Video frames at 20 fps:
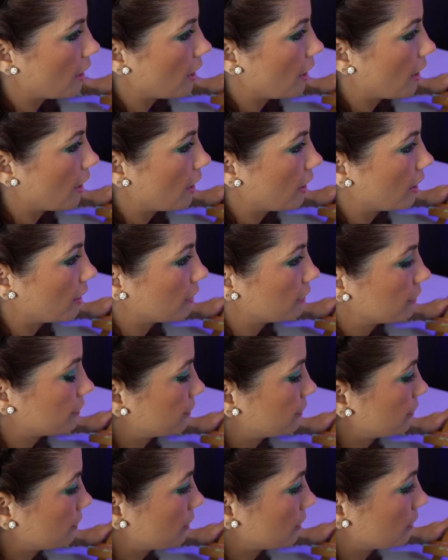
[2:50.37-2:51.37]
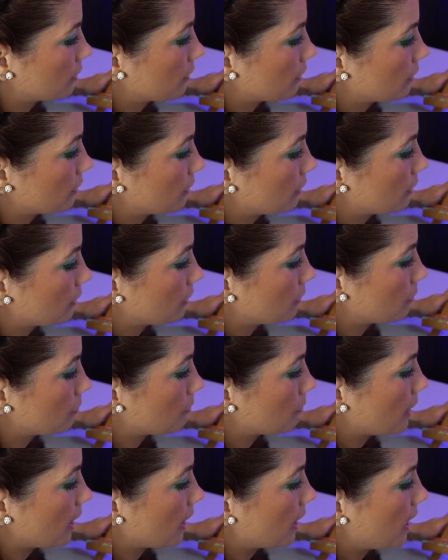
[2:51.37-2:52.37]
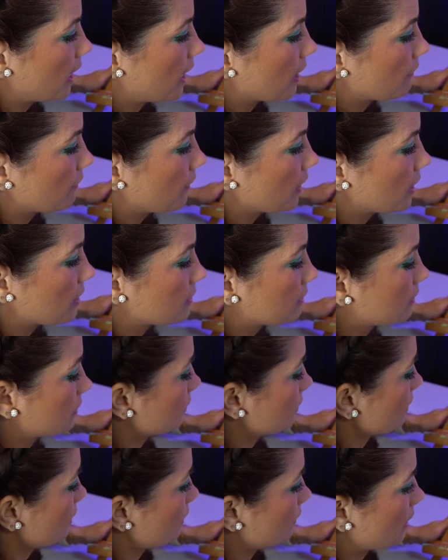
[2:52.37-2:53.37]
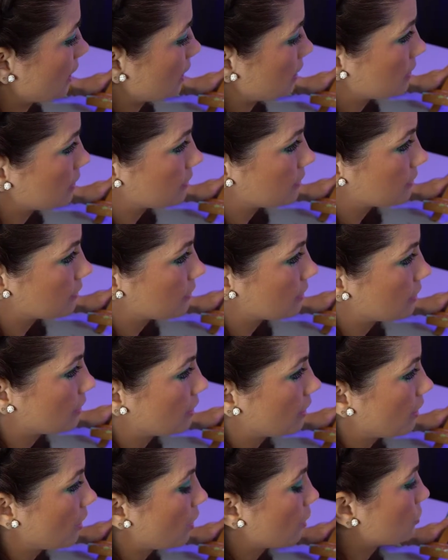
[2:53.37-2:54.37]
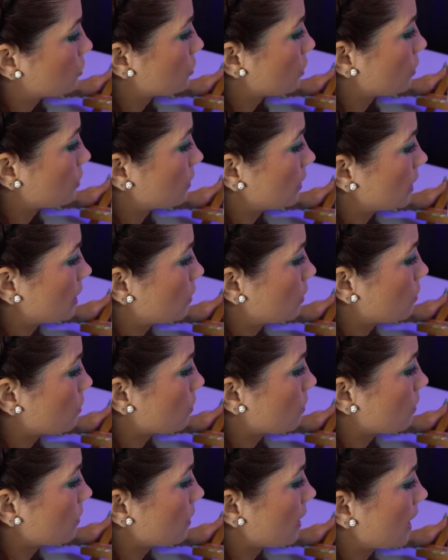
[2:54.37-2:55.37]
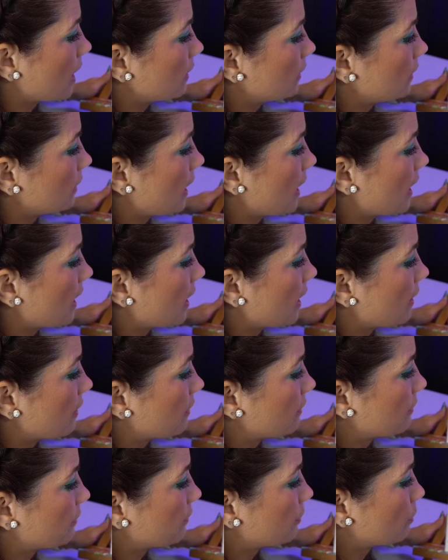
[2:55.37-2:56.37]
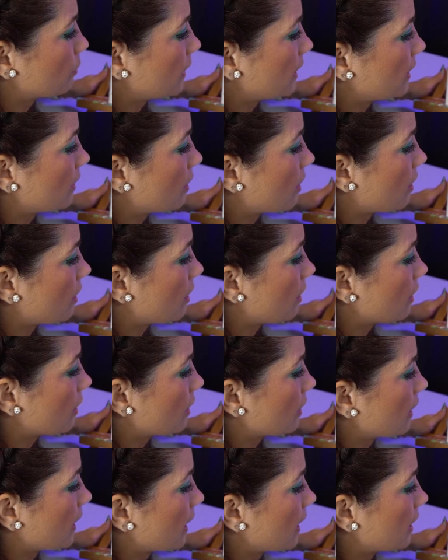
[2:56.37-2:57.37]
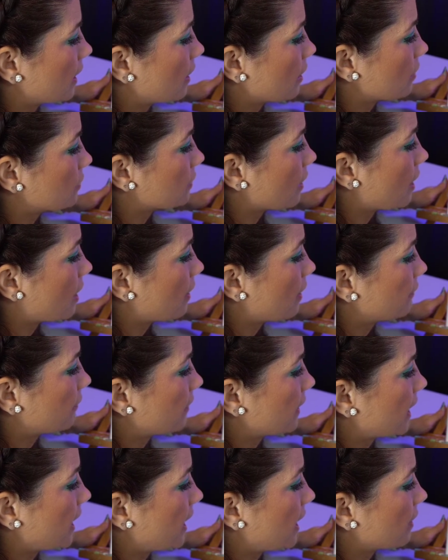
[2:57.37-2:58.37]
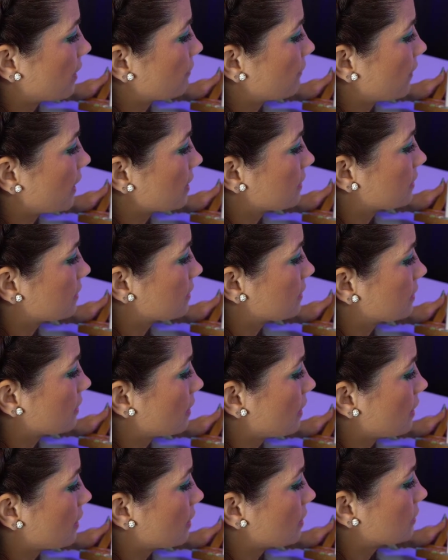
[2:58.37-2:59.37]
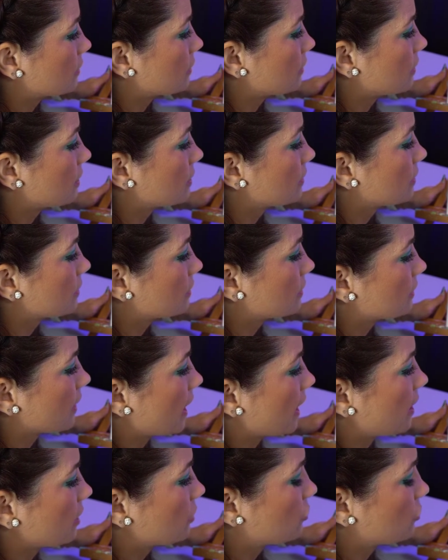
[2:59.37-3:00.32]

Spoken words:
of my canvas, and that is totally cool. I love when art kind of goes off the canvas. So this looks like a